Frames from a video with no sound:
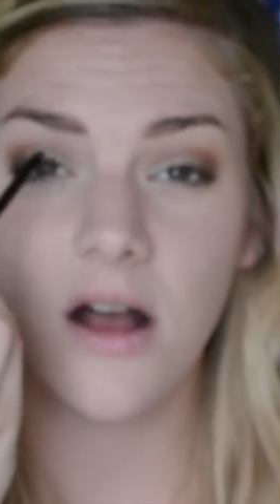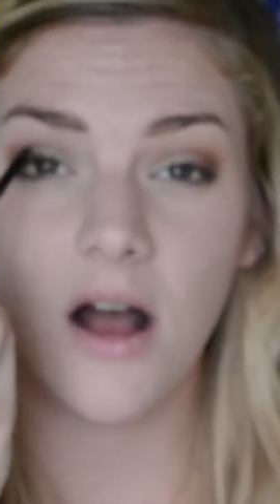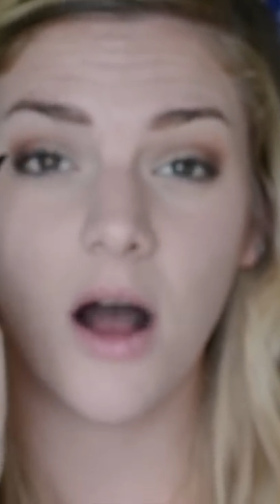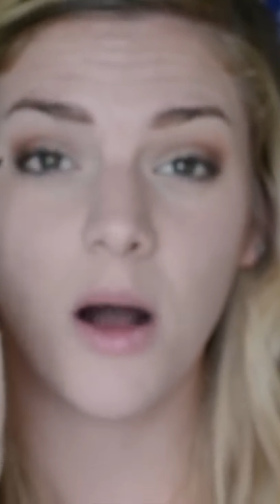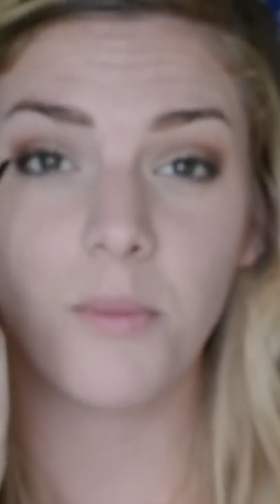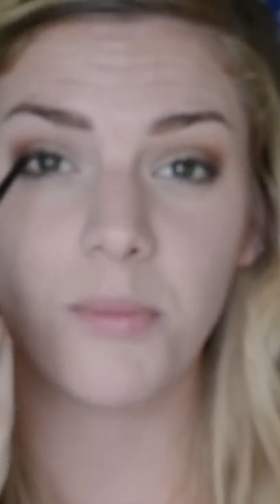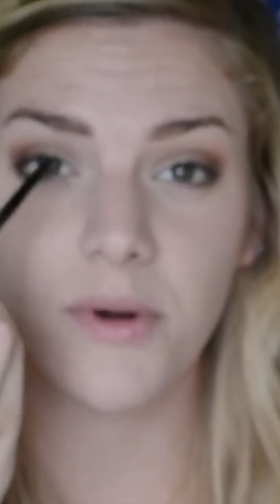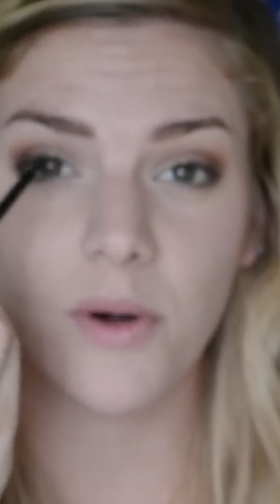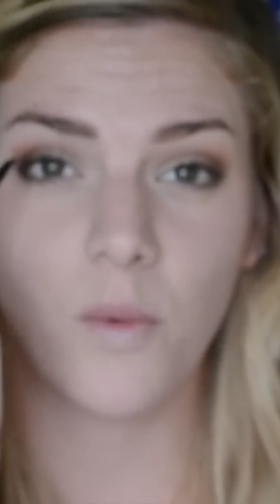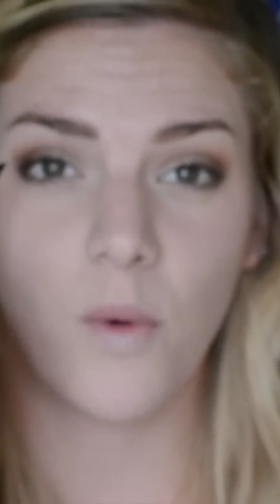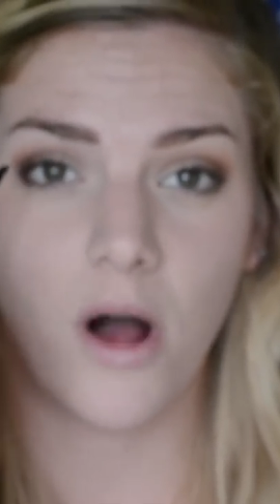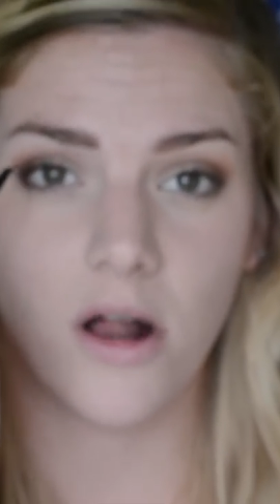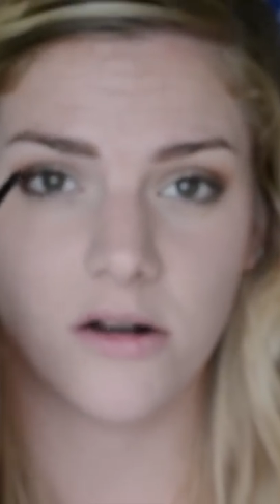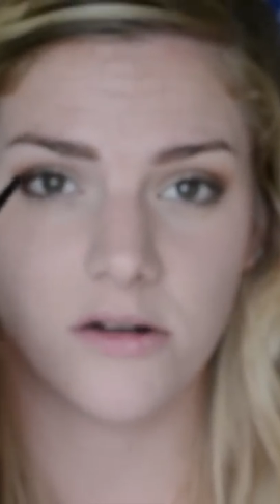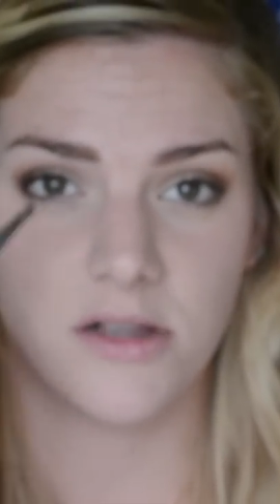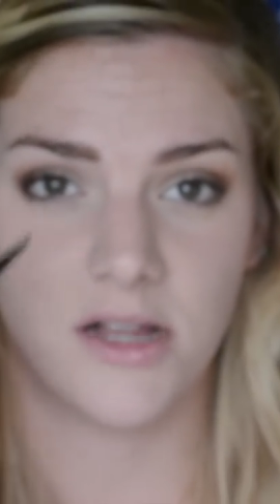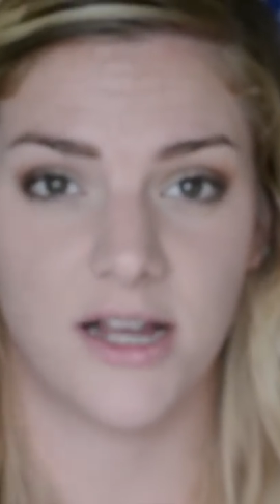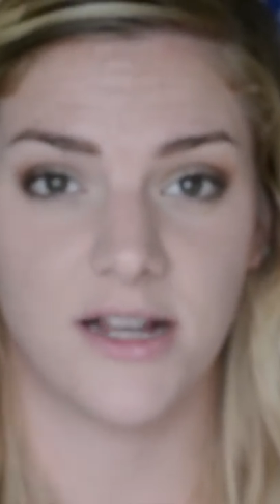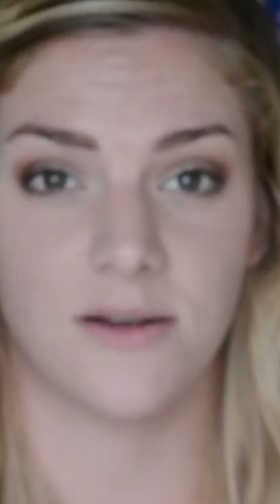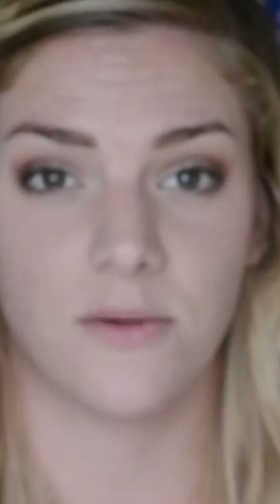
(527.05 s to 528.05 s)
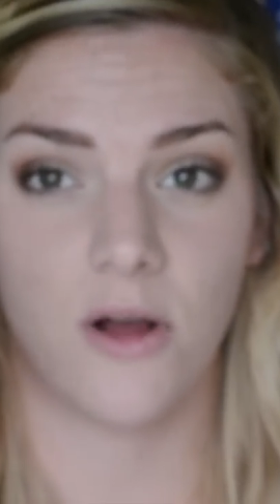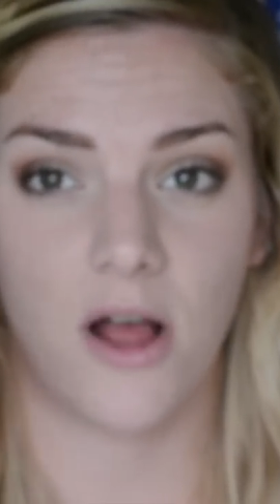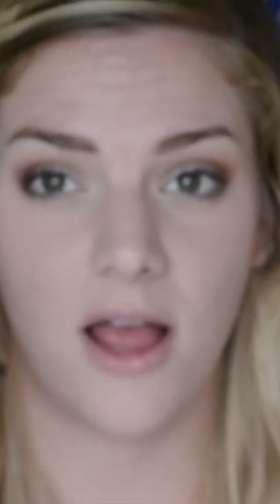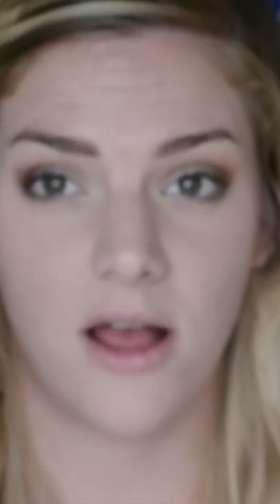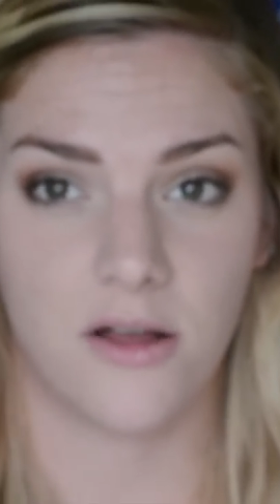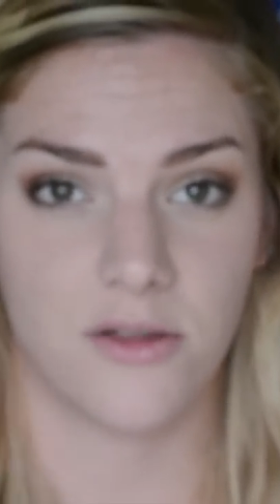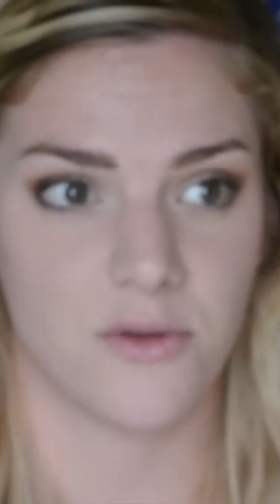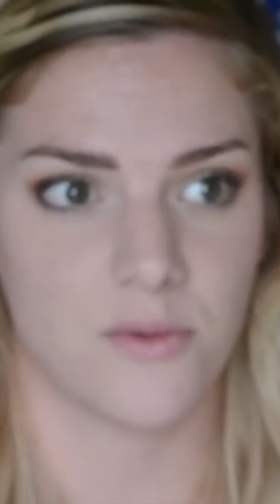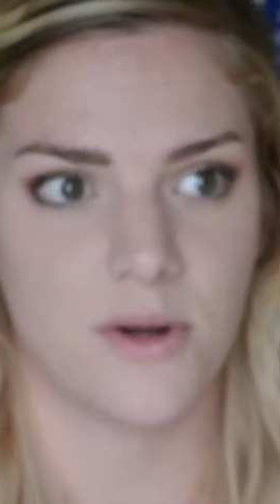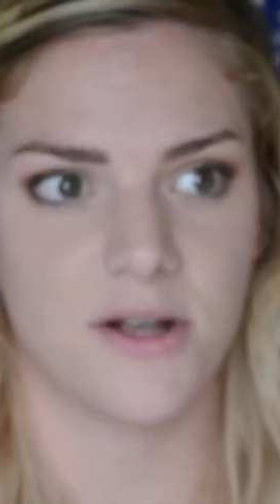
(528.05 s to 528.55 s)
upper waterline,
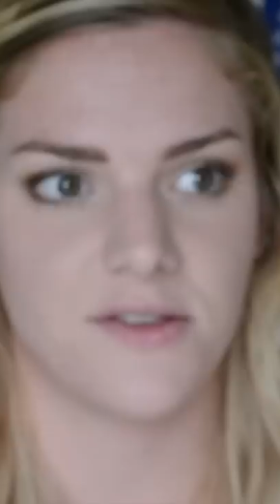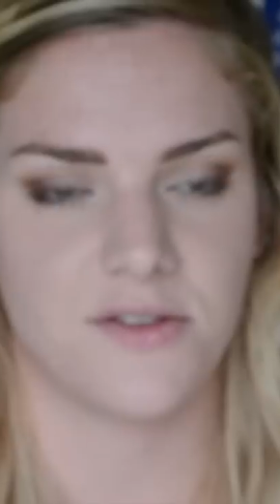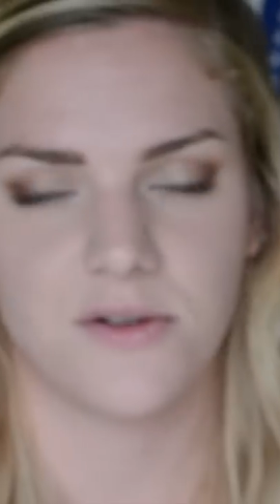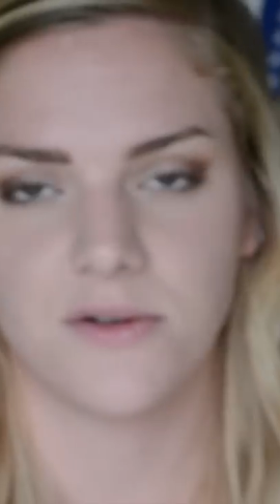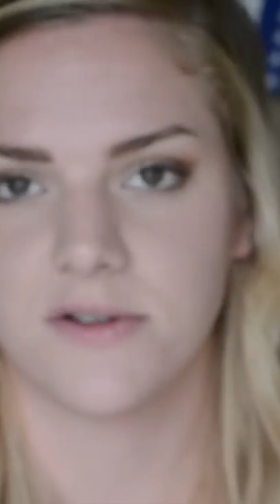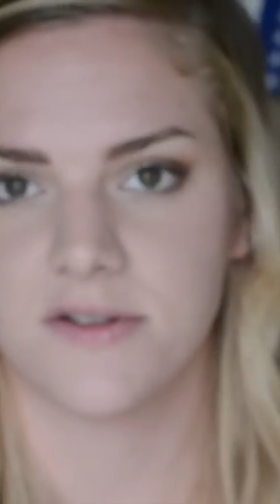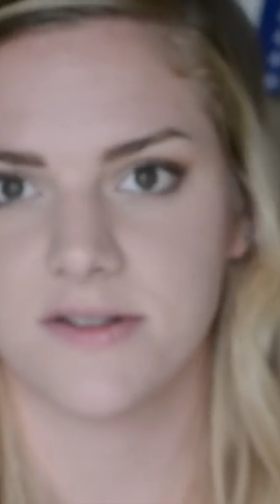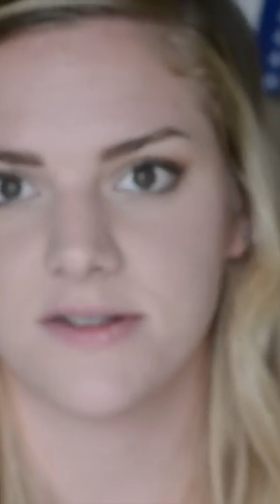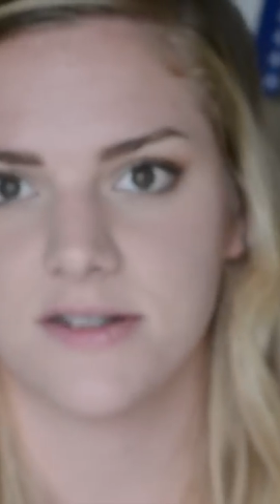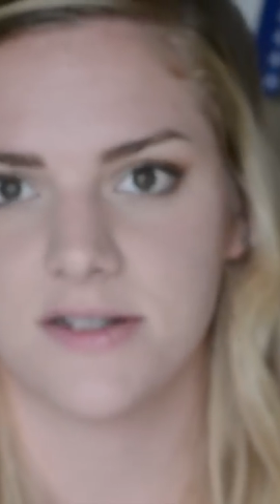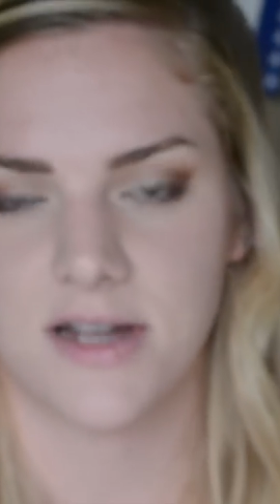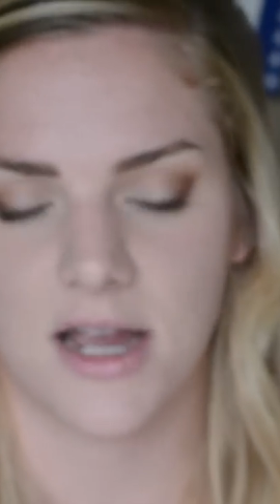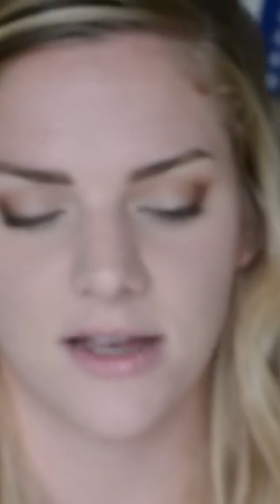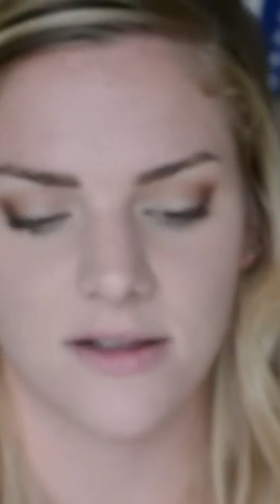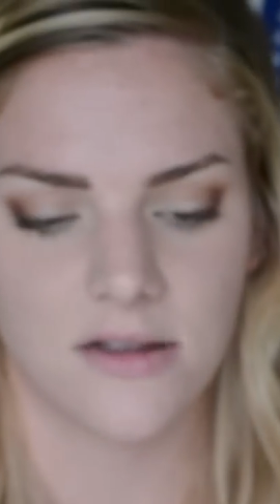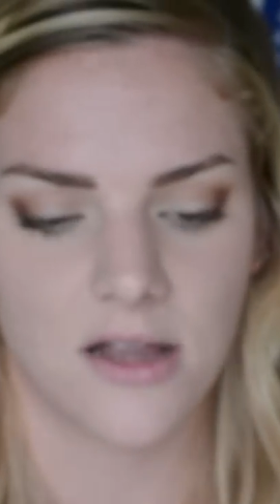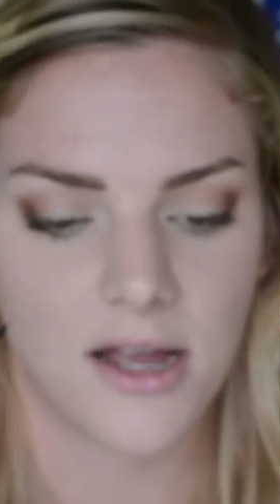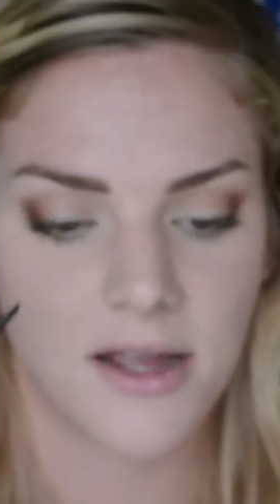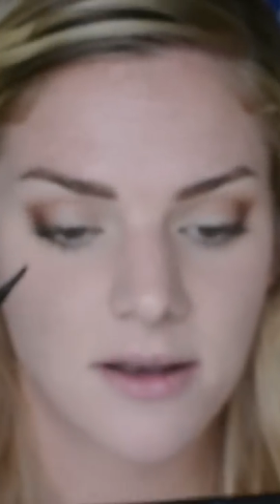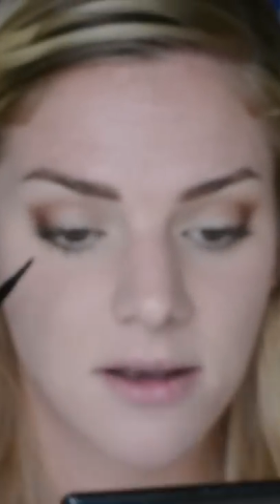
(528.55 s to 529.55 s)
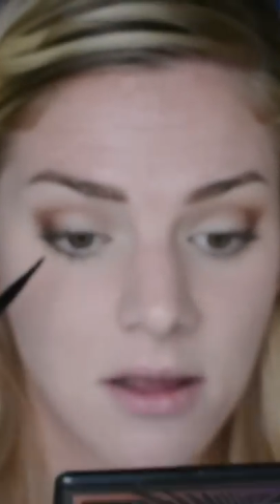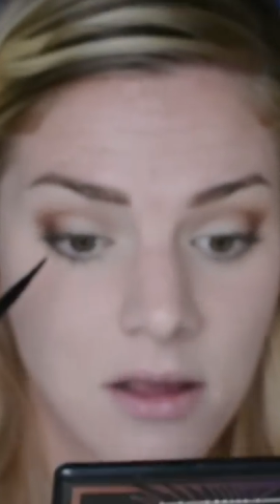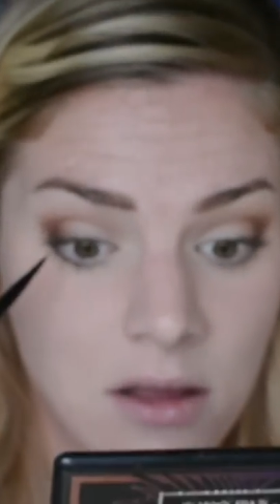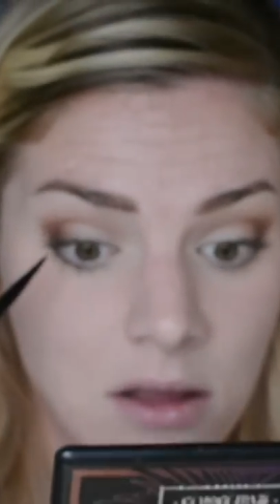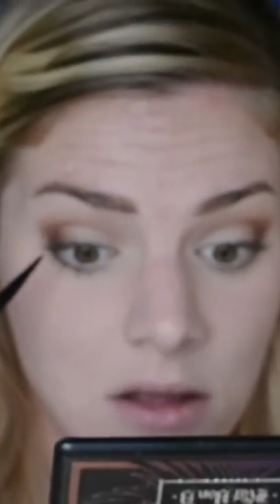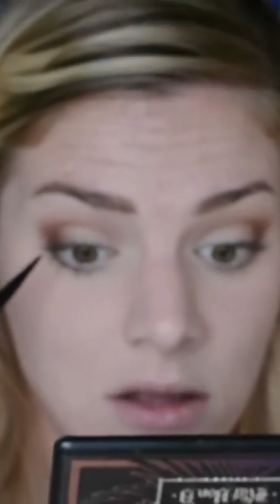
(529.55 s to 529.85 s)
otherwise known as the tight line.